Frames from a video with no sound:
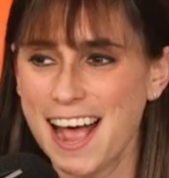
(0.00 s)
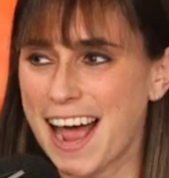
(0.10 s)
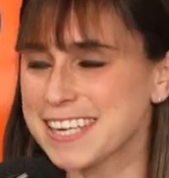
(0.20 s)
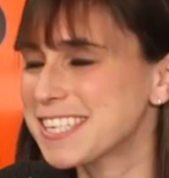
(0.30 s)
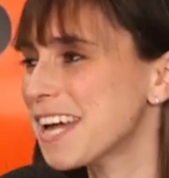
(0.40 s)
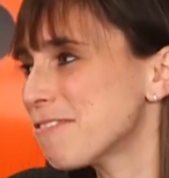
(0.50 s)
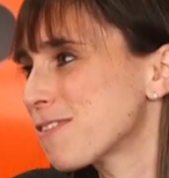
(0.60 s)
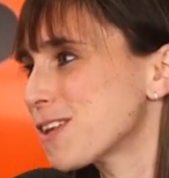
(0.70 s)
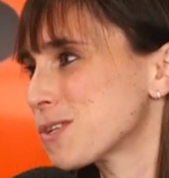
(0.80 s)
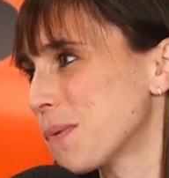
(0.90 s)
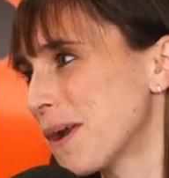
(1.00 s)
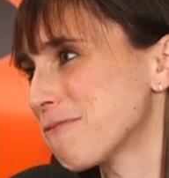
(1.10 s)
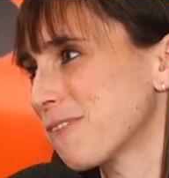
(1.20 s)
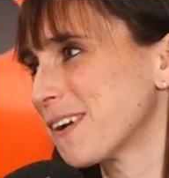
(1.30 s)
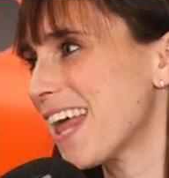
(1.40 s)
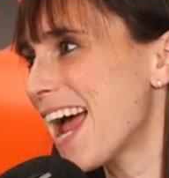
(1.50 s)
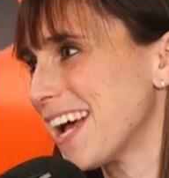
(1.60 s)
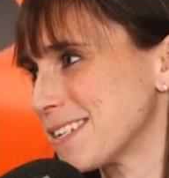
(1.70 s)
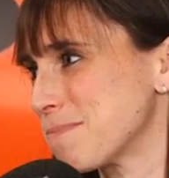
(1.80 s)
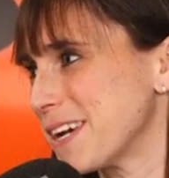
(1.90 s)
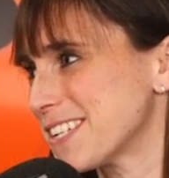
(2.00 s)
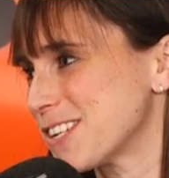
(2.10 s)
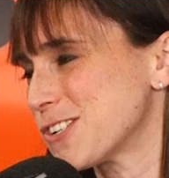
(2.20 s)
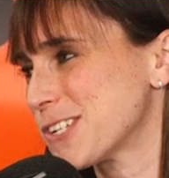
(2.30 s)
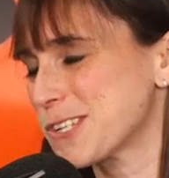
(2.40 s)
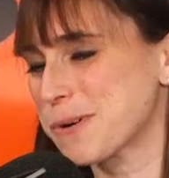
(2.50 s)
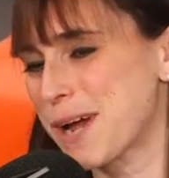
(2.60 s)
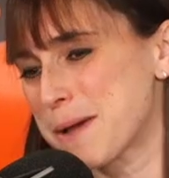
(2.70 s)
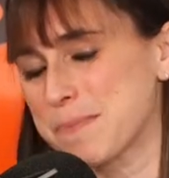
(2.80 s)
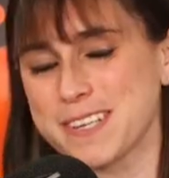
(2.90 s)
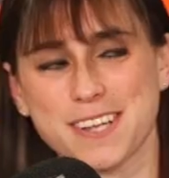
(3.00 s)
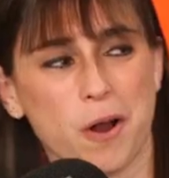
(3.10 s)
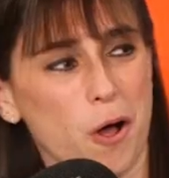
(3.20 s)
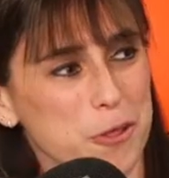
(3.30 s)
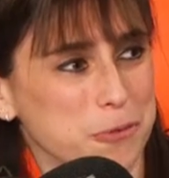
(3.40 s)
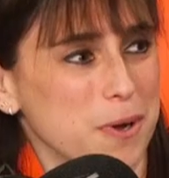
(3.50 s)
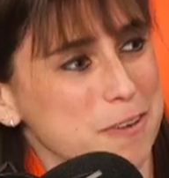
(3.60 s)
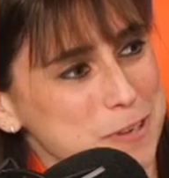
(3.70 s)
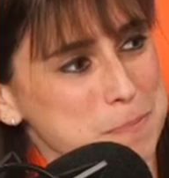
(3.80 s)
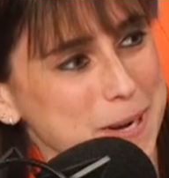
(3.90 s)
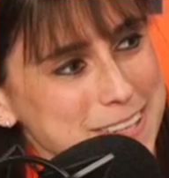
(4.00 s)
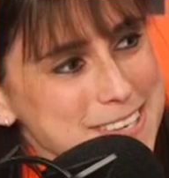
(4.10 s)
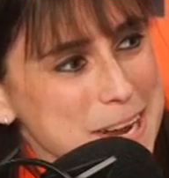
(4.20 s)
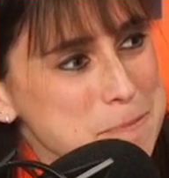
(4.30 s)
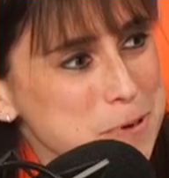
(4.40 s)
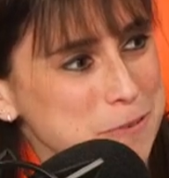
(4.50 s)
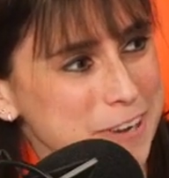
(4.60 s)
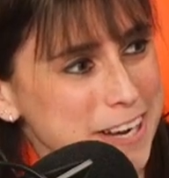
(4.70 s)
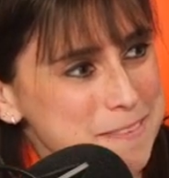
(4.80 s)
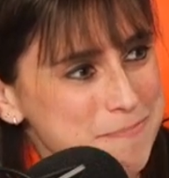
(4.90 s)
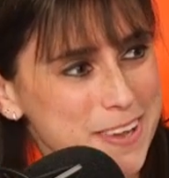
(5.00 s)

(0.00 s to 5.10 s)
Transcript: I saved this one for last because it just so happens that all three of us picked the same movie.